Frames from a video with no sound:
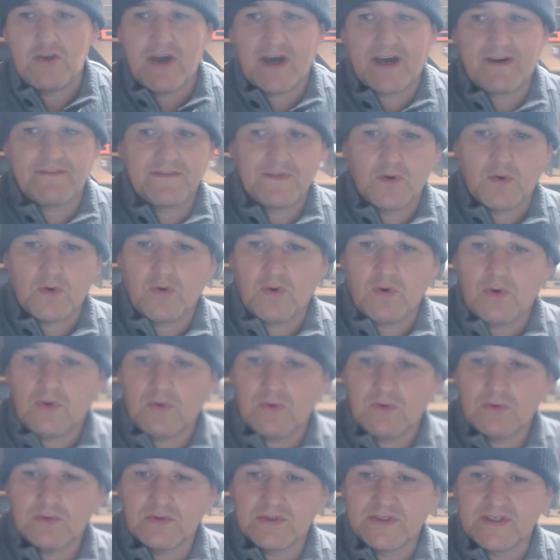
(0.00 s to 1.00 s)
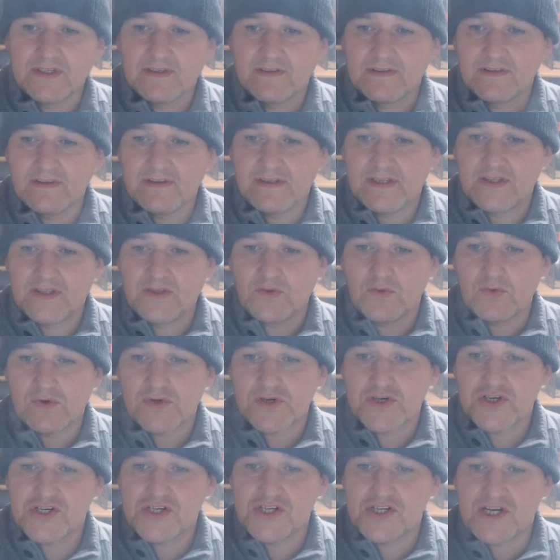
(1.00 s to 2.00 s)
have to hold the door
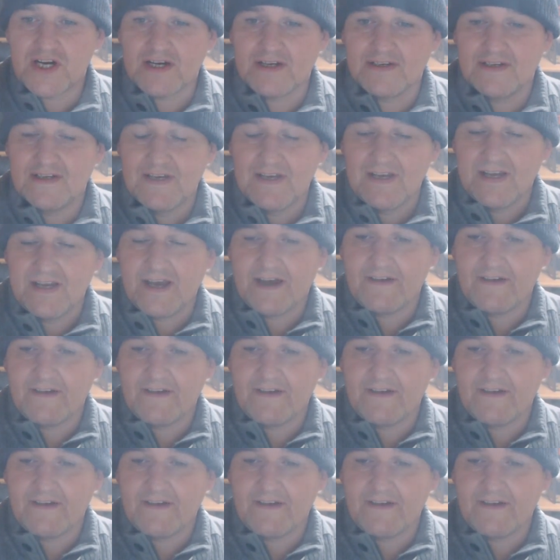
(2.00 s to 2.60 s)
shut. I